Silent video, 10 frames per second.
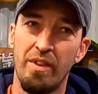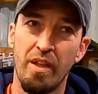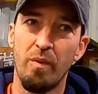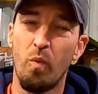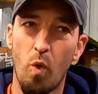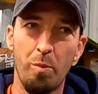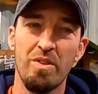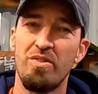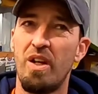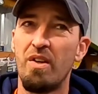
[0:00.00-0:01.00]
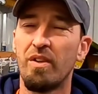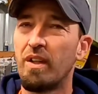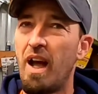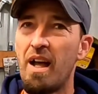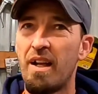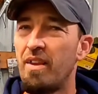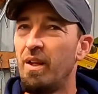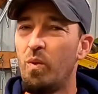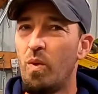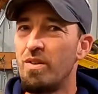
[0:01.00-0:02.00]
the warmest it ever got, I
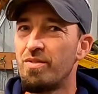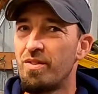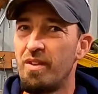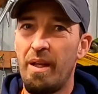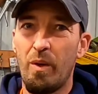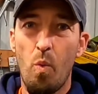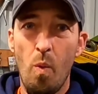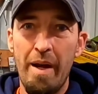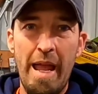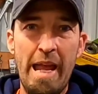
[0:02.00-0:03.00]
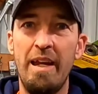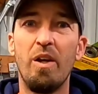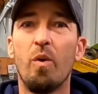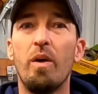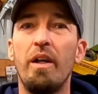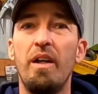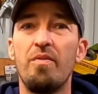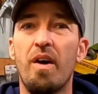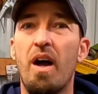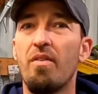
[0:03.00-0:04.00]
think, was like 180 or
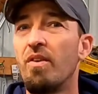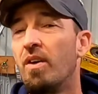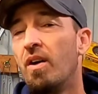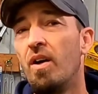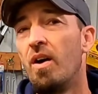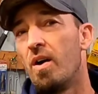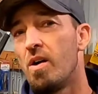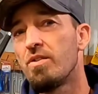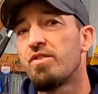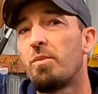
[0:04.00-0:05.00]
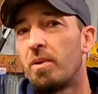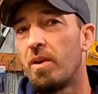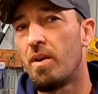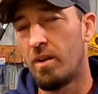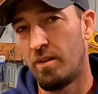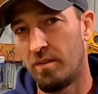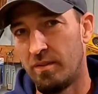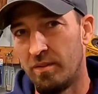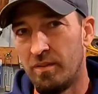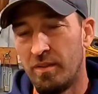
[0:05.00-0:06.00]
185 all summer long.
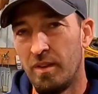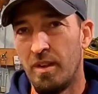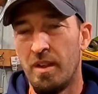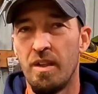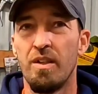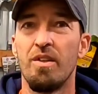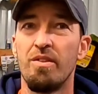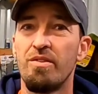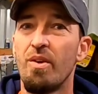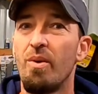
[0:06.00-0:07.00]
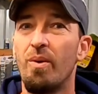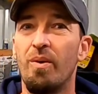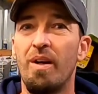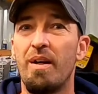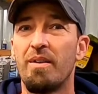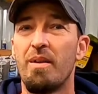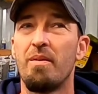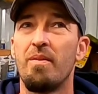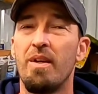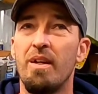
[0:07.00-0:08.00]
So
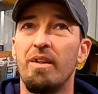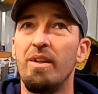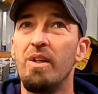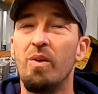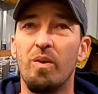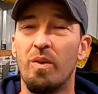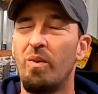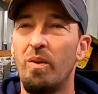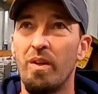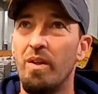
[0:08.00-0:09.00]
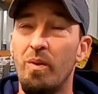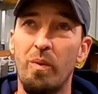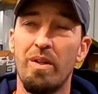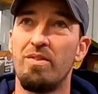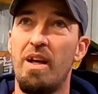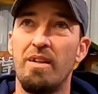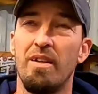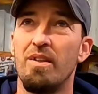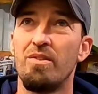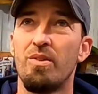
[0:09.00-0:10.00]
you know, what is that?
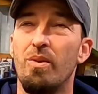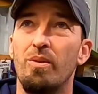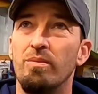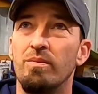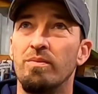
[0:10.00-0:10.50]
So